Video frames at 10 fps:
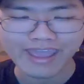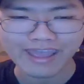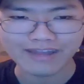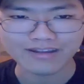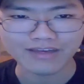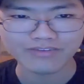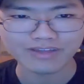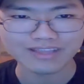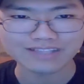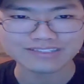And I feel
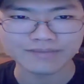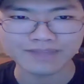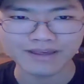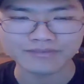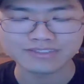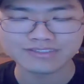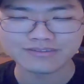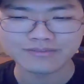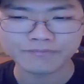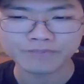like that's sometimes
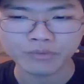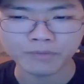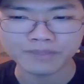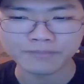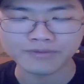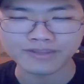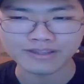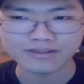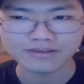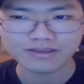what people
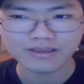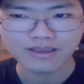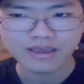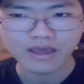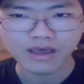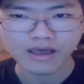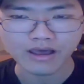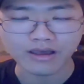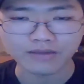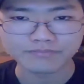need.
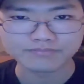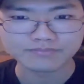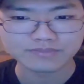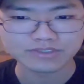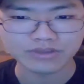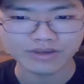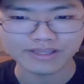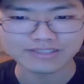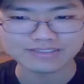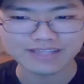So I
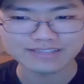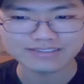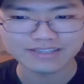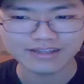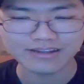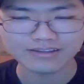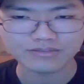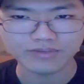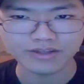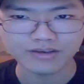guess that's the end of
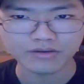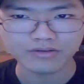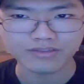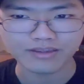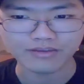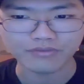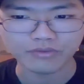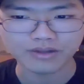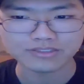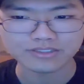this video. Thank you for
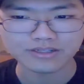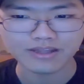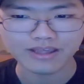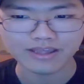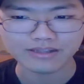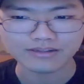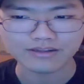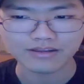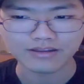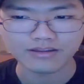watching, and
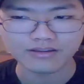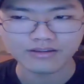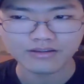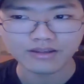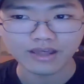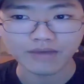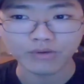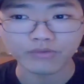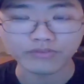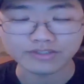I will
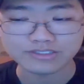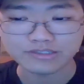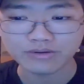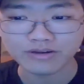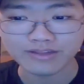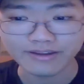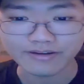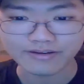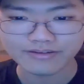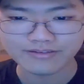hopefully see you all later.